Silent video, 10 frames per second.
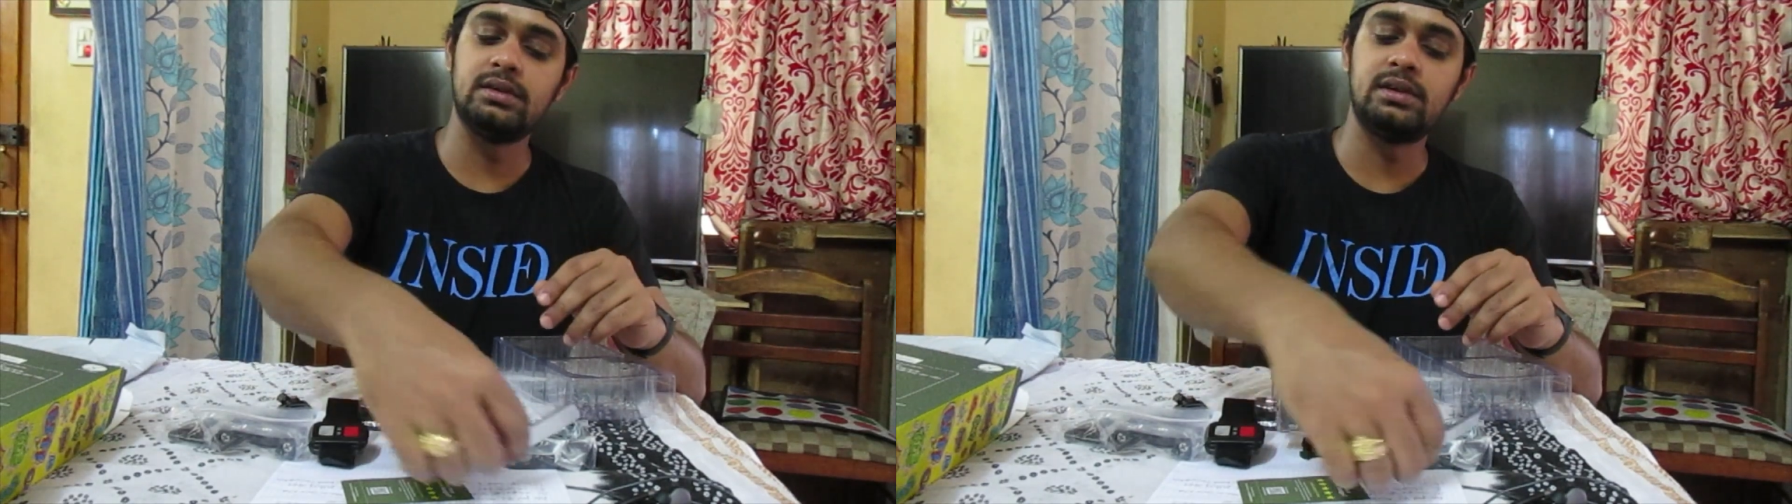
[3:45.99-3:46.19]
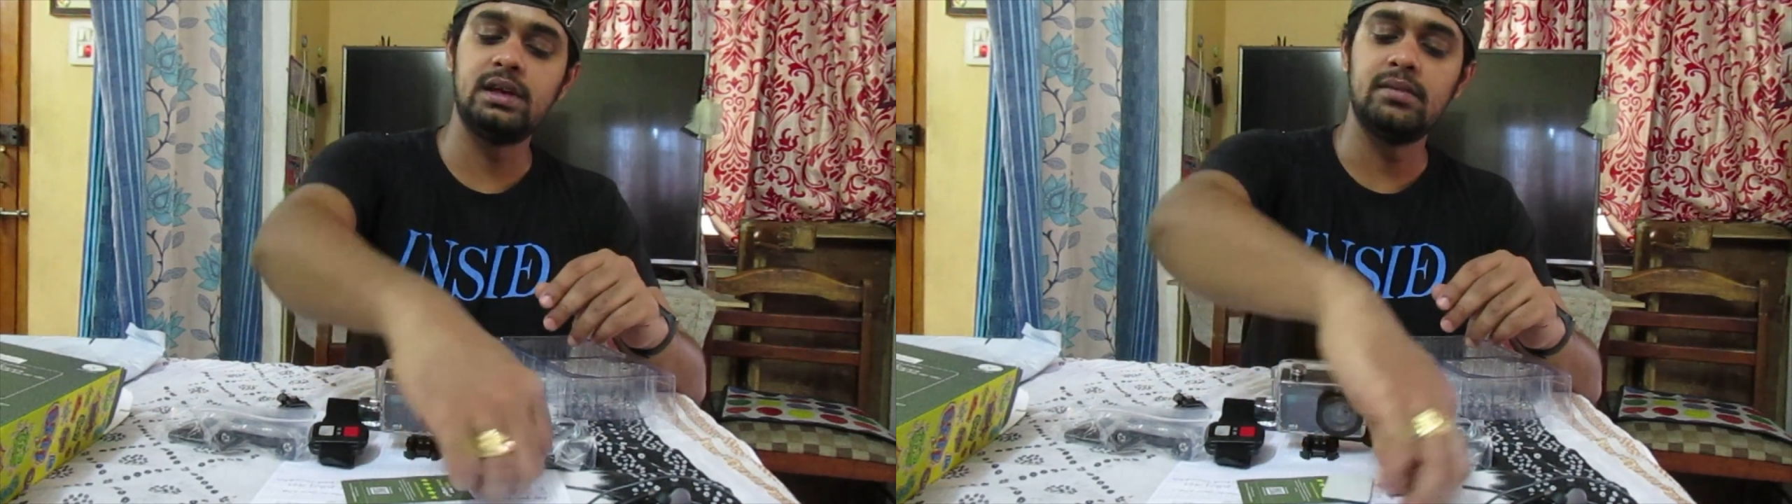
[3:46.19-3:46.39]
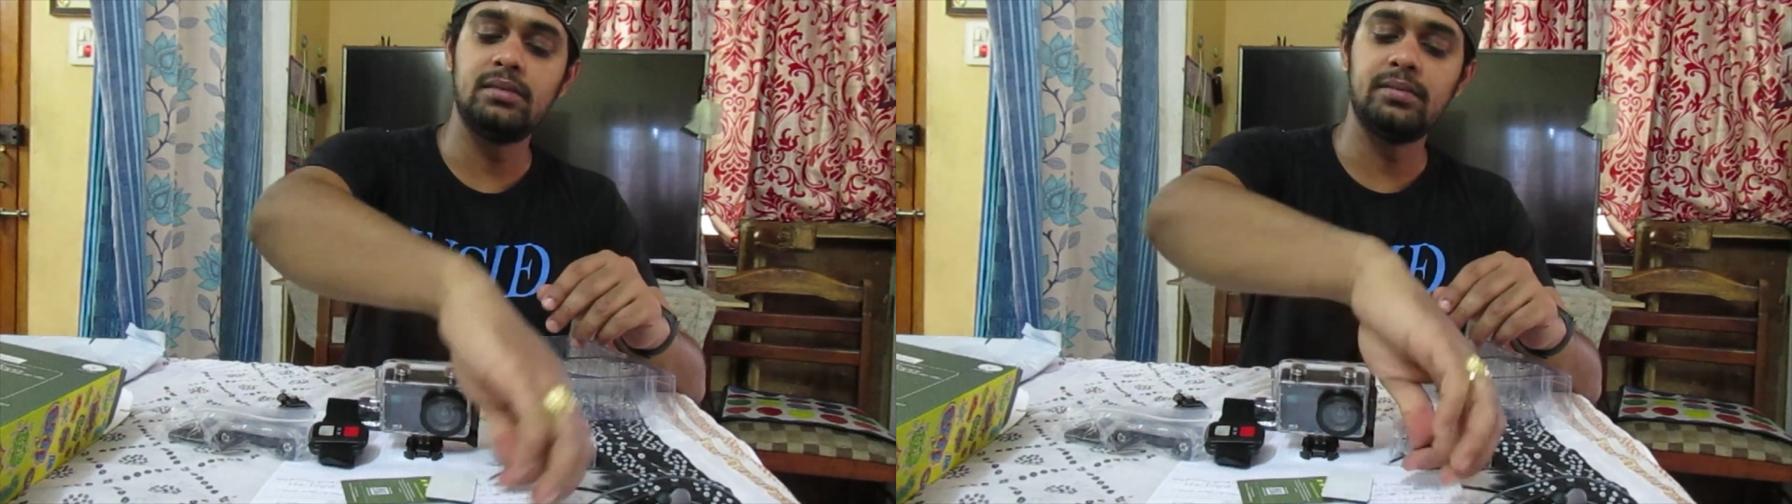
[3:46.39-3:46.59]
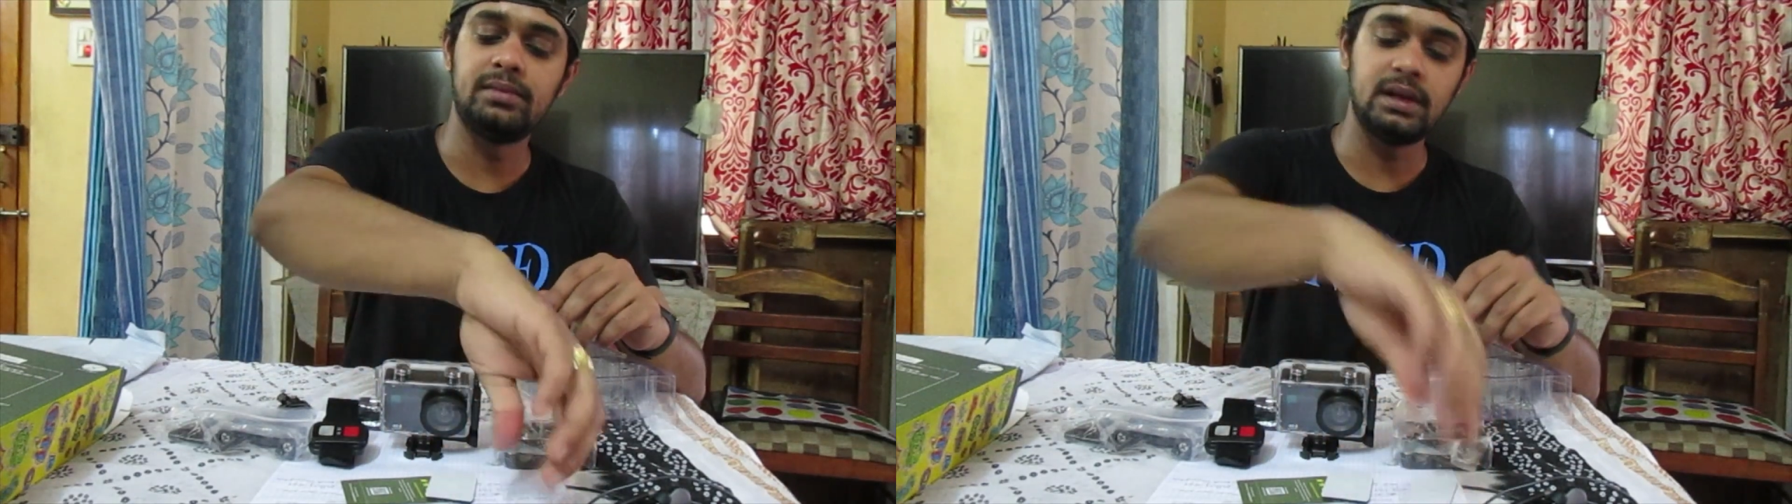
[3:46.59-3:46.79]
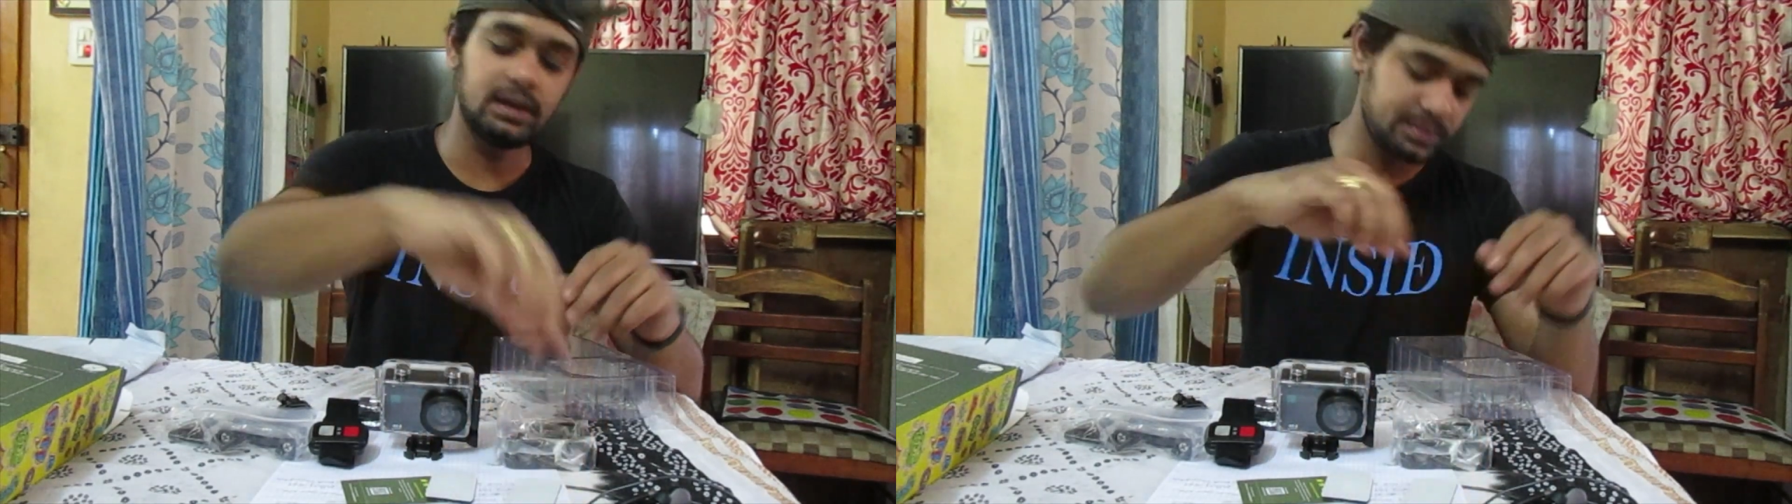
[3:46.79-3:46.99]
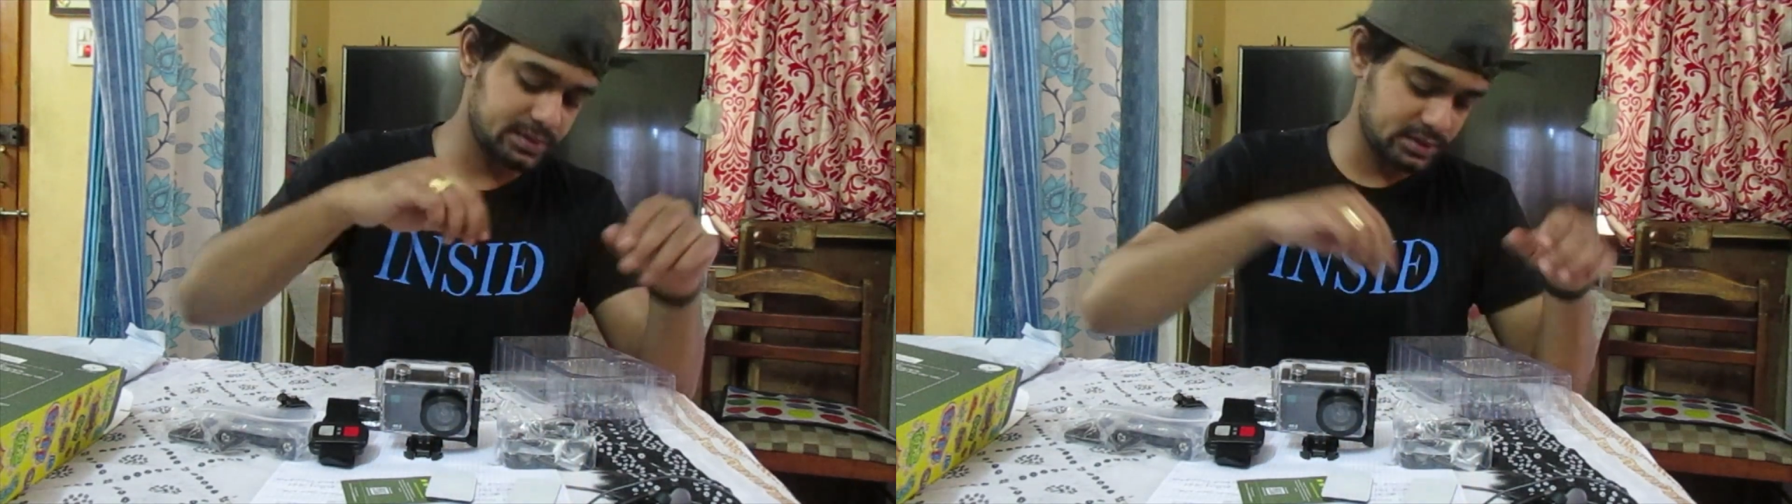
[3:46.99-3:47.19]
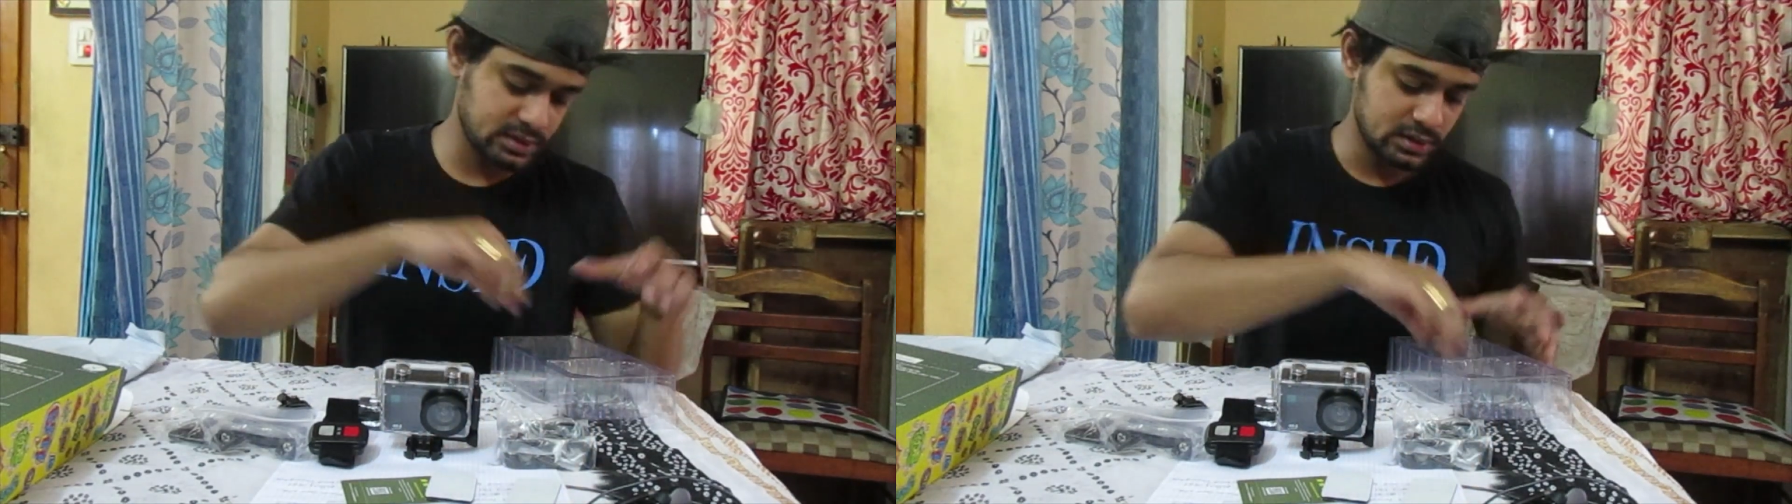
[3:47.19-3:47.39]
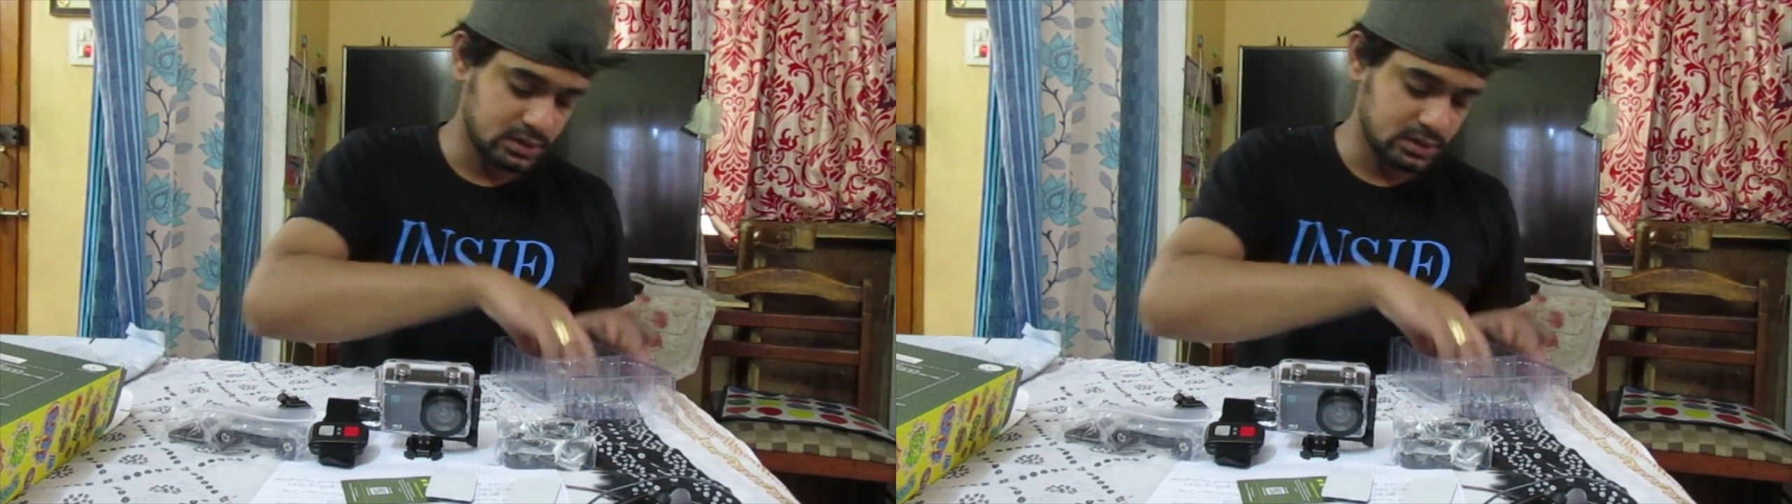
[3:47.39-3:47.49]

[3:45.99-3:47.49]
3mm tapes,